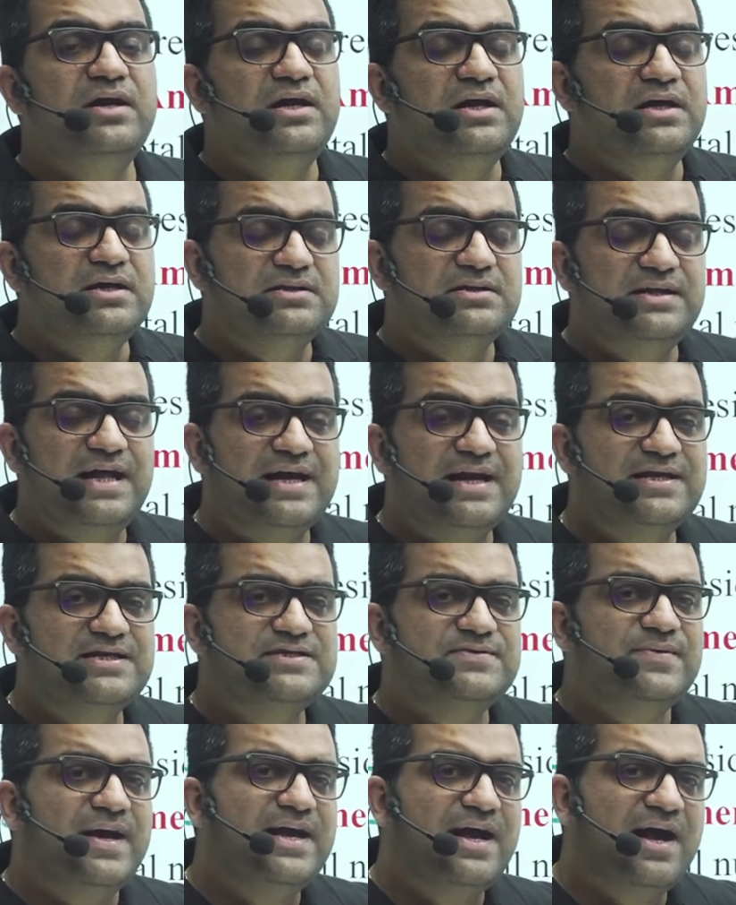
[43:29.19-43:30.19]
That is why
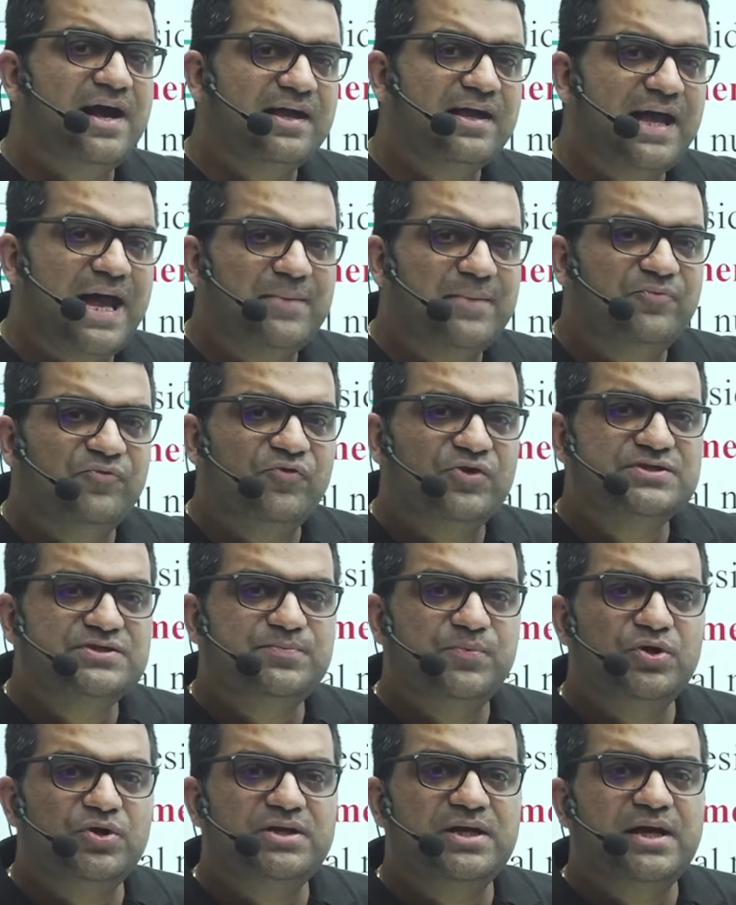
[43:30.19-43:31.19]
a cap was
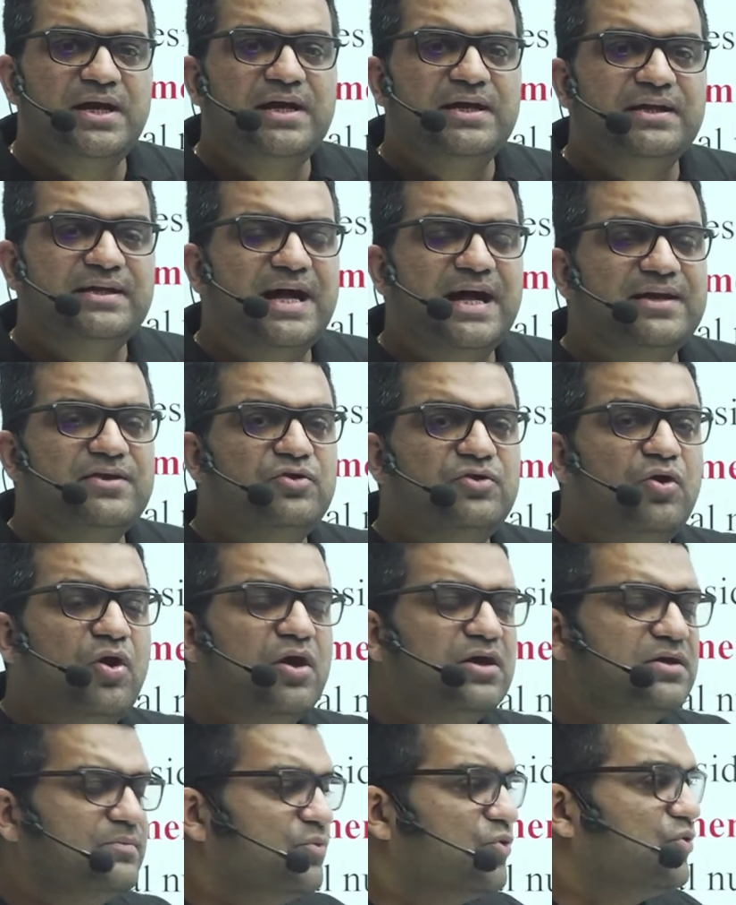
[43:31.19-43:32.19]
put that not
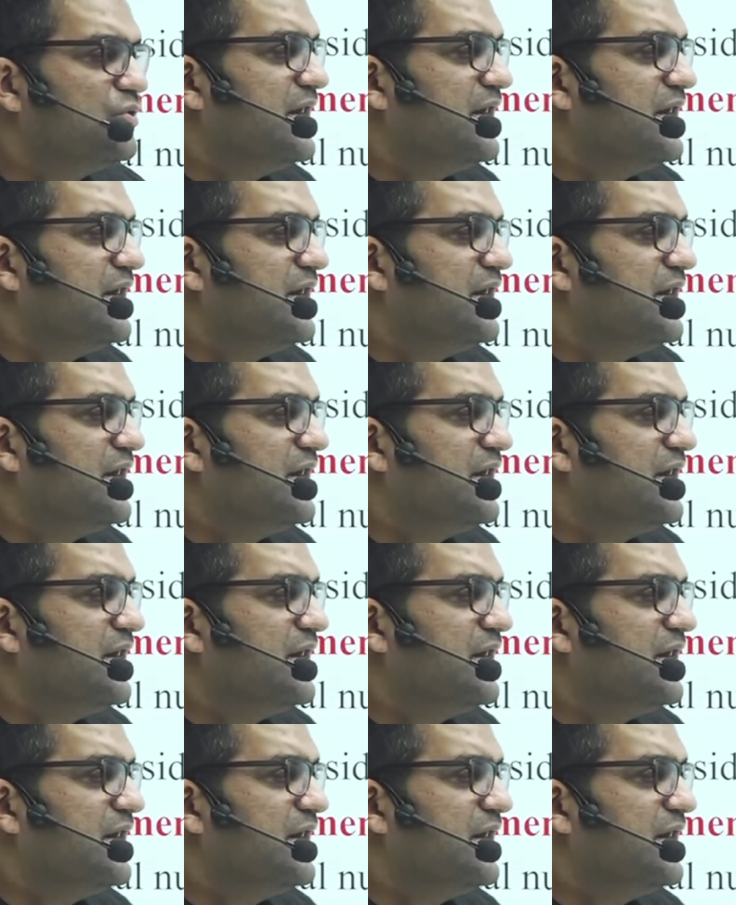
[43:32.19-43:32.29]
more than